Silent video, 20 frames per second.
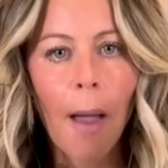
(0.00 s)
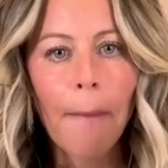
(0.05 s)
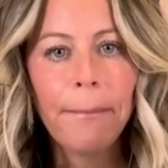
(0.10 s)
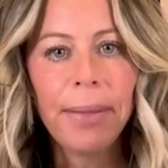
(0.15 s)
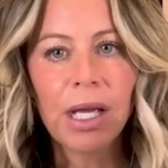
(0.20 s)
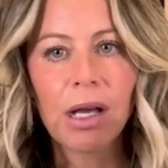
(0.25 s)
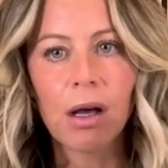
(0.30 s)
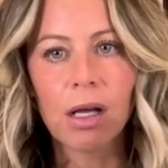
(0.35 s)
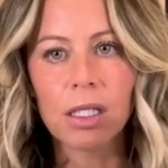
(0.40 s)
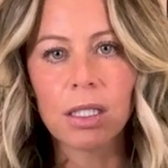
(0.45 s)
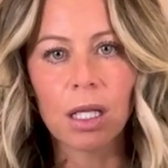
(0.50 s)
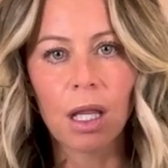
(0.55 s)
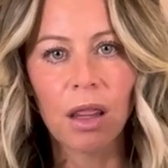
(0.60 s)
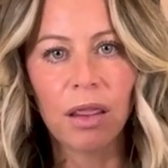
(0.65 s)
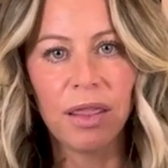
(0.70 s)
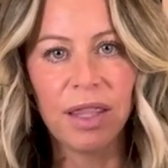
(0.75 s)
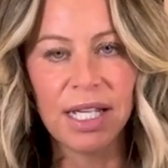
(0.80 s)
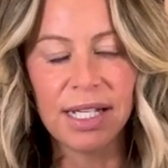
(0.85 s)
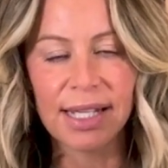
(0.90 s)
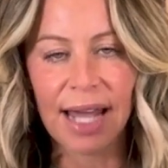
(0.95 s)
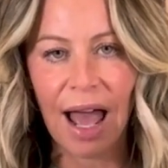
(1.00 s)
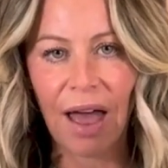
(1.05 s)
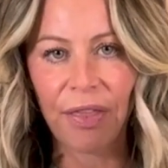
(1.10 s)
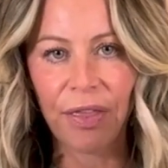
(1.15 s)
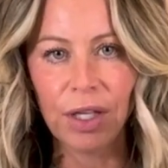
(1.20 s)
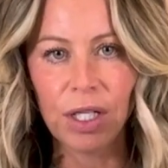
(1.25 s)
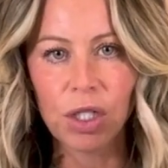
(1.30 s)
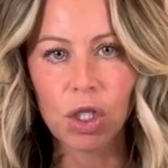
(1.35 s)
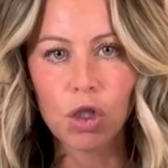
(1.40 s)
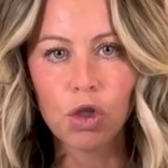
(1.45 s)
because these
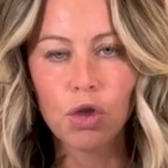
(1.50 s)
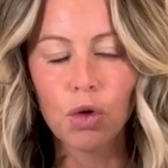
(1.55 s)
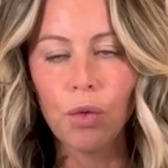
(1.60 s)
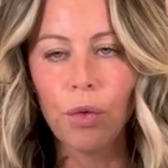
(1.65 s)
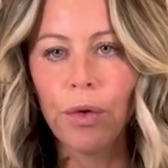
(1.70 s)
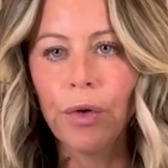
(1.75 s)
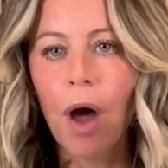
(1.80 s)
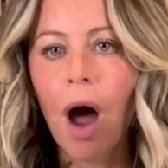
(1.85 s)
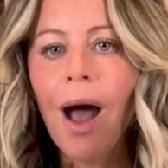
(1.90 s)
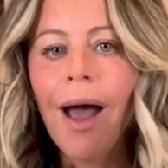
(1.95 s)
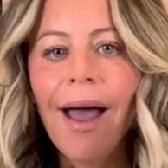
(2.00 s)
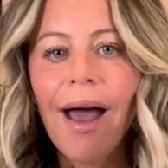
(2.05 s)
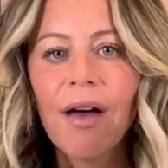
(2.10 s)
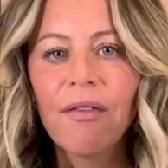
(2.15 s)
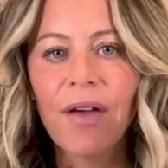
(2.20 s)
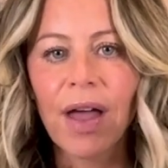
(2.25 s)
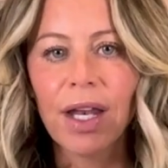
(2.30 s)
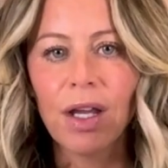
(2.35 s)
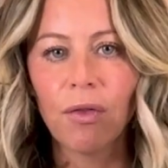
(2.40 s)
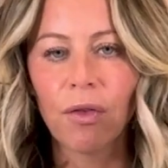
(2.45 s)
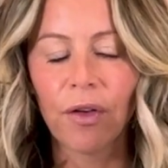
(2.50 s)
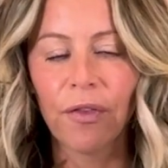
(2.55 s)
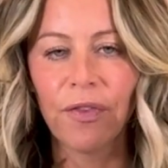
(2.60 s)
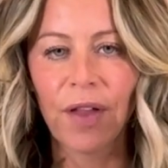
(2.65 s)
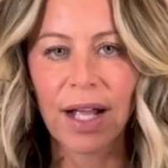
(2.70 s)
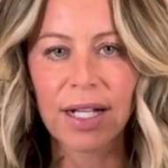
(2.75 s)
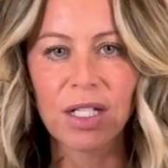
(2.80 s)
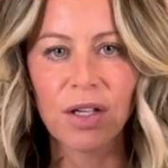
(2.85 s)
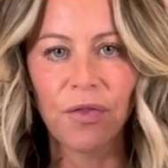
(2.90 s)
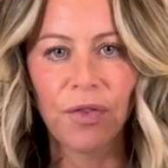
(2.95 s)
athletes do not have any
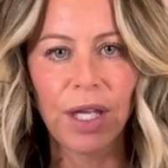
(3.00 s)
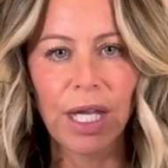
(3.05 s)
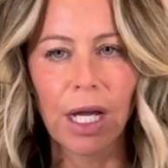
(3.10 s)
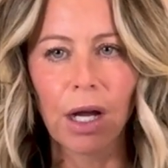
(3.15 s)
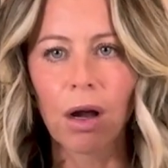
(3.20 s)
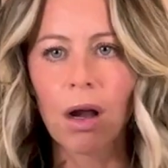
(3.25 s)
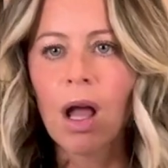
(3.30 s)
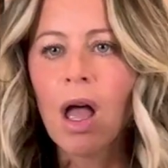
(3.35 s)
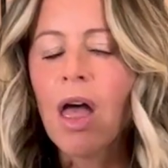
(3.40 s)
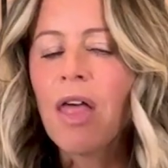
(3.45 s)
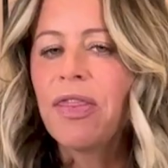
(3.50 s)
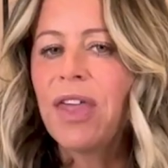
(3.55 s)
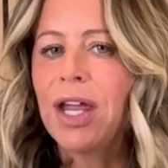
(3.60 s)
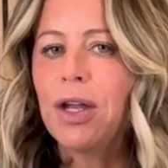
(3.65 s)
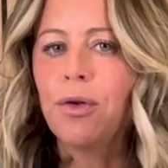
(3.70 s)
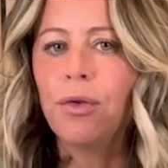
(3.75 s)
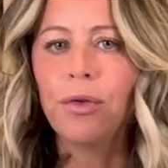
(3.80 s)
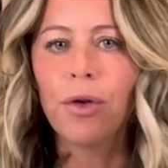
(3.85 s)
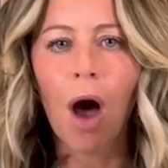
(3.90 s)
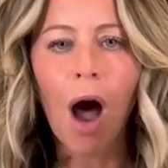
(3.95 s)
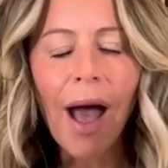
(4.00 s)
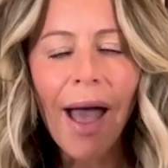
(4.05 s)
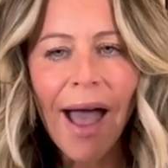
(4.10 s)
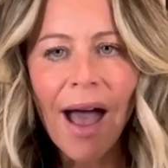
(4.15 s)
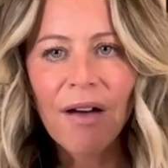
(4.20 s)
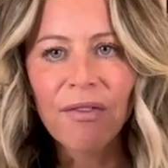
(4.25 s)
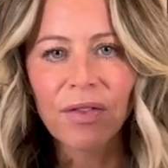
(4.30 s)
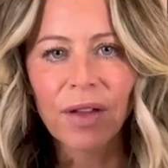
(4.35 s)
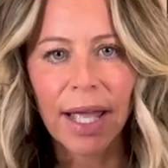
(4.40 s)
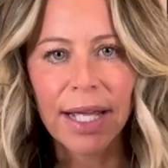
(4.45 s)
reflective gear. They do not
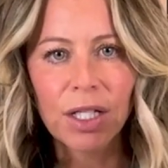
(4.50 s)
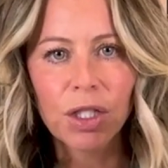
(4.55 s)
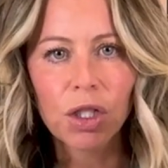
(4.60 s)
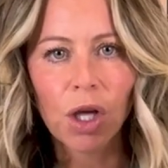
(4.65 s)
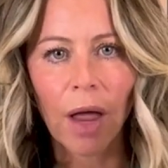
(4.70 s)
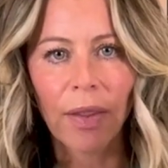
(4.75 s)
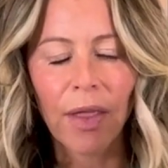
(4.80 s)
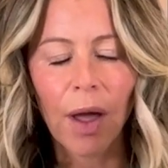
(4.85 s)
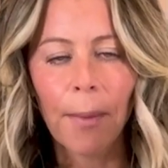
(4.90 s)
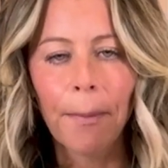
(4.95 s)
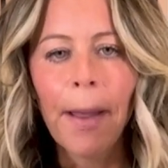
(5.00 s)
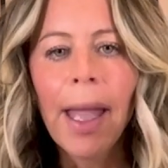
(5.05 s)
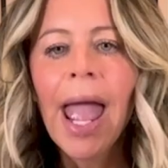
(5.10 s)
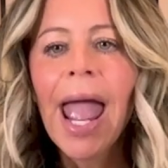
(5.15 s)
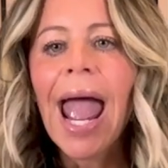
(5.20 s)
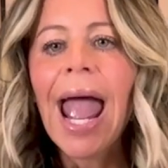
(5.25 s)
have lights on them.